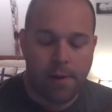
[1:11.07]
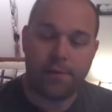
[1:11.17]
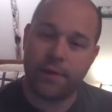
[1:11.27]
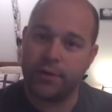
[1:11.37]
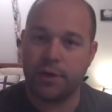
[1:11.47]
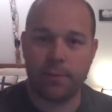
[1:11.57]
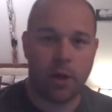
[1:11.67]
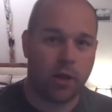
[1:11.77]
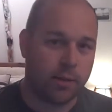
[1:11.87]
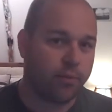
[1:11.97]
these are going to be
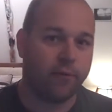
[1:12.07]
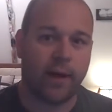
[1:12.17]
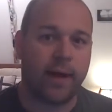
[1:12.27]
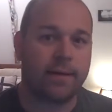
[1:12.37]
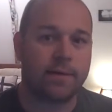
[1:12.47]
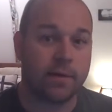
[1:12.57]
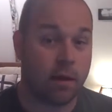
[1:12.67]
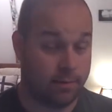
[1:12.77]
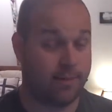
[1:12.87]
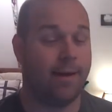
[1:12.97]
all improvised,
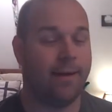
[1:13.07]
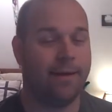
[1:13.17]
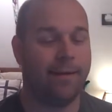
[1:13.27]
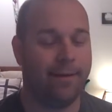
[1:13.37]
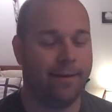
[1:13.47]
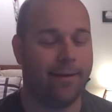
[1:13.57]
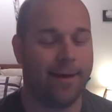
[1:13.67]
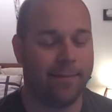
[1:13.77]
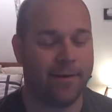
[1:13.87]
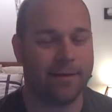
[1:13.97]

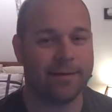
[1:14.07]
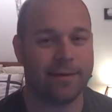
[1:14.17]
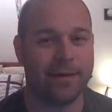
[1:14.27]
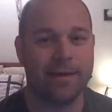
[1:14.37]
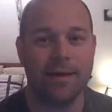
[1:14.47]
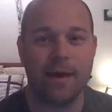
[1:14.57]
obviously.